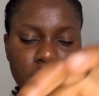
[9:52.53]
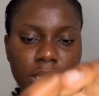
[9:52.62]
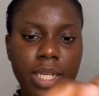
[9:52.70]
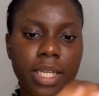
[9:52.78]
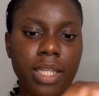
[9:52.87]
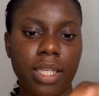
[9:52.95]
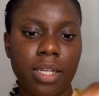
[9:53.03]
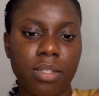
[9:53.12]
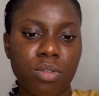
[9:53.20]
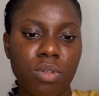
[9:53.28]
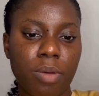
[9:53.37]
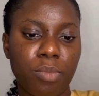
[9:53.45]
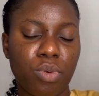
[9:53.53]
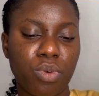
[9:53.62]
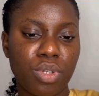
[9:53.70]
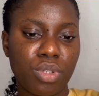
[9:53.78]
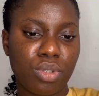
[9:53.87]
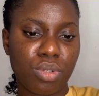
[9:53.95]
like that. So I'm
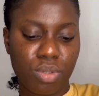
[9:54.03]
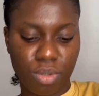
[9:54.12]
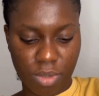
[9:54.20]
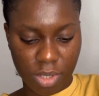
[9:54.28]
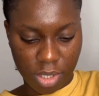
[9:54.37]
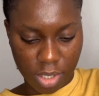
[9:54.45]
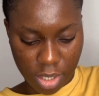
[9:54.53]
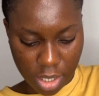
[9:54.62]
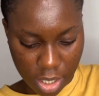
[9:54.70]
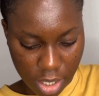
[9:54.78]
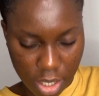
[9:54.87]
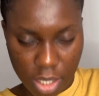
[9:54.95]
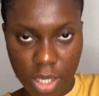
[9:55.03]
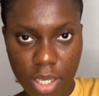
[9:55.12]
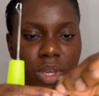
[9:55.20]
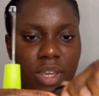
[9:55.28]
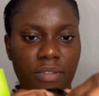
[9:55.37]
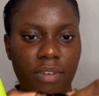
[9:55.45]
going to see
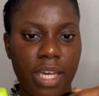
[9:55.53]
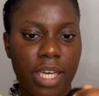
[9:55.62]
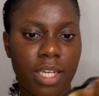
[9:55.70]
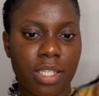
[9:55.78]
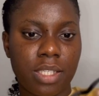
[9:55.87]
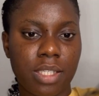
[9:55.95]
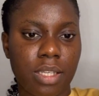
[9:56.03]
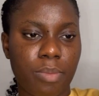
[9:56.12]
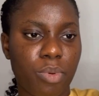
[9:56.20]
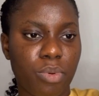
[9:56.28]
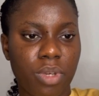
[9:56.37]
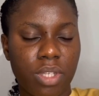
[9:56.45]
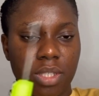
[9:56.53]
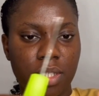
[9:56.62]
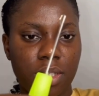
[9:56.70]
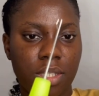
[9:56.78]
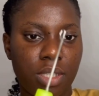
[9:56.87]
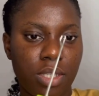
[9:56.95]
if I can separate
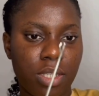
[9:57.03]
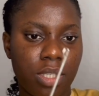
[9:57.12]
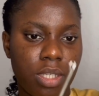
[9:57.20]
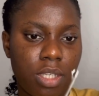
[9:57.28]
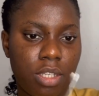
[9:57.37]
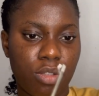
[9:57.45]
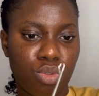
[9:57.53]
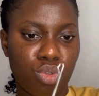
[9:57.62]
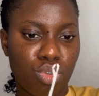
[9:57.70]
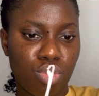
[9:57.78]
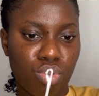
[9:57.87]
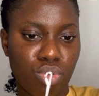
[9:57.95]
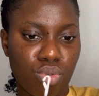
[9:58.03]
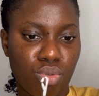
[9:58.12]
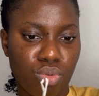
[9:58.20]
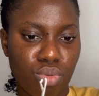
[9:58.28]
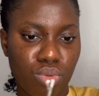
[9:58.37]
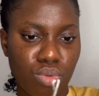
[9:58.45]
this
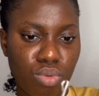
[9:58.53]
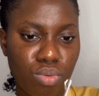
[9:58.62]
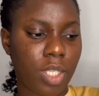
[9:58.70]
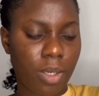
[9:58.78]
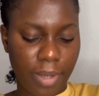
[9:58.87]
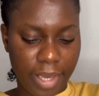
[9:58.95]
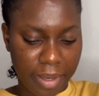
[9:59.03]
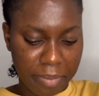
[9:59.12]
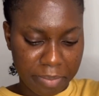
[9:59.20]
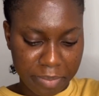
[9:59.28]
into, okay,